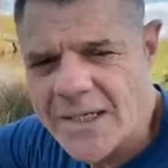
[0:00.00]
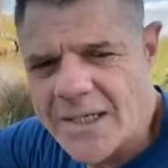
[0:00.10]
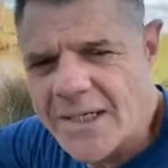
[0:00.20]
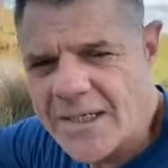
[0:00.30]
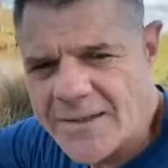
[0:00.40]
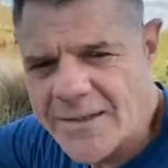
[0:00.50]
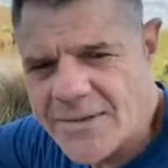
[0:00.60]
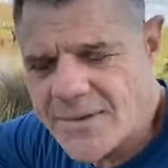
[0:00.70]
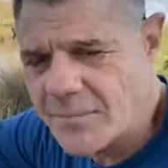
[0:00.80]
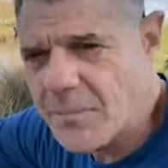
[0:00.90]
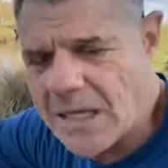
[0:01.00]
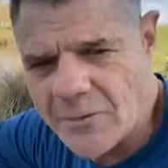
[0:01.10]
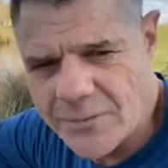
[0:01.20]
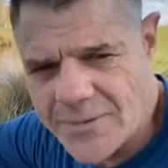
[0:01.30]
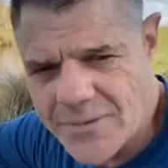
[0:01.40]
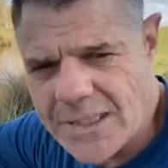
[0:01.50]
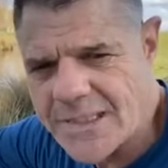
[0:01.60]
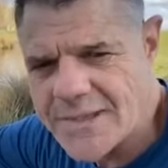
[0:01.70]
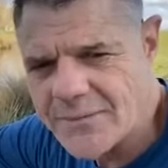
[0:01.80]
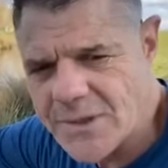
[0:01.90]
in these powerful
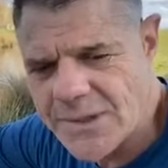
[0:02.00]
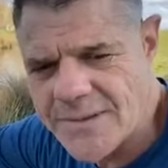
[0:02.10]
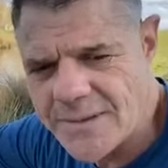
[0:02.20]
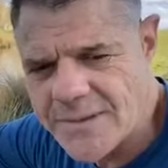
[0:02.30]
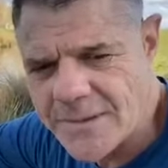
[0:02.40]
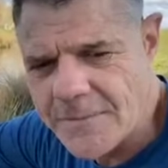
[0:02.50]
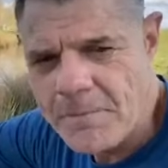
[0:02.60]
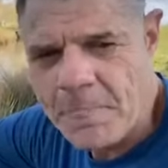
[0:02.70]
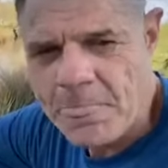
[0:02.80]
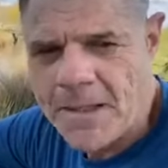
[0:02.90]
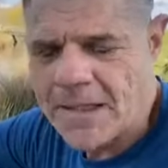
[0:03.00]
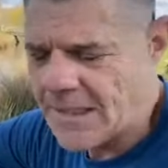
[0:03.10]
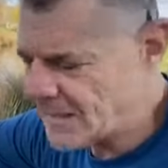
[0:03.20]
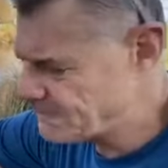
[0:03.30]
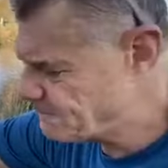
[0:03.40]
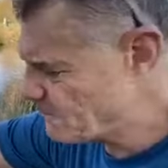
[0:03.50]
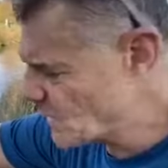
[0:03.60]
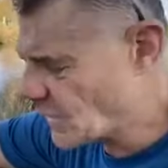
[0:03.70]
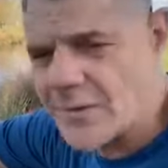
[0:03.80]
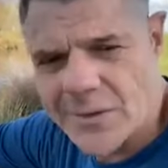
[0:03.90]
sayings of Jesus on
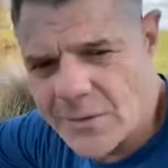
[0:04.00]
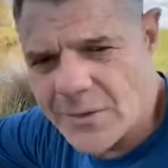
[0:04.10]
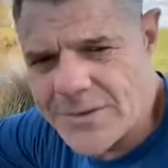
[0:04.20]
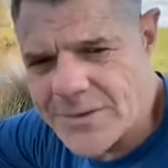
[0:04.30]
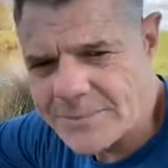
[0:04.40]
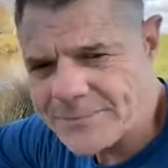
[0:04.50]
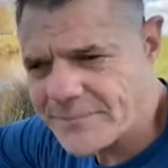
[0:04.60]
the cross.